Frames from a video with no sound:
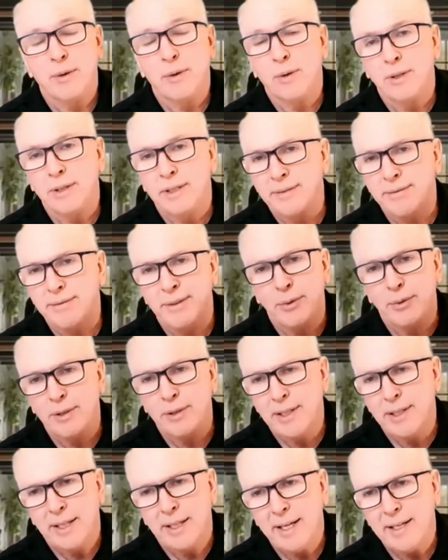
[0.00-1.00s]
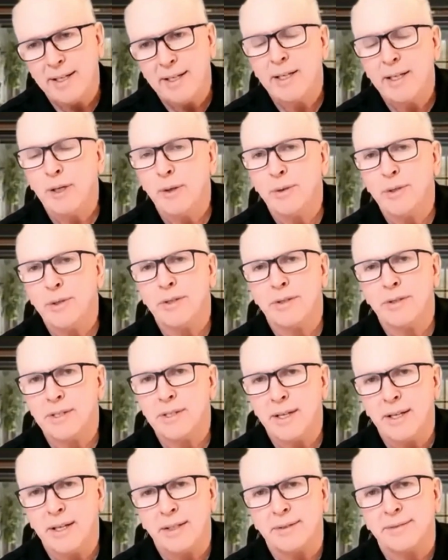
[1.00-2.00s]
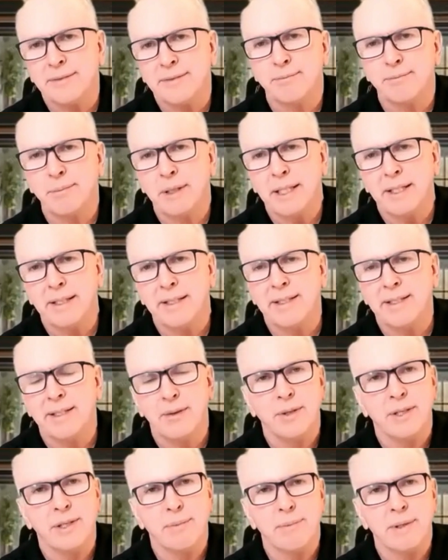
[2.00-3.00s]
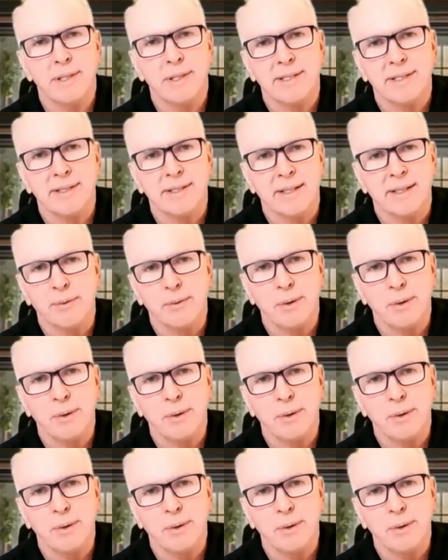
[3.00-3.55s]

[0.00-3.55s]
or if you were to kind of coach yourself being new in the business,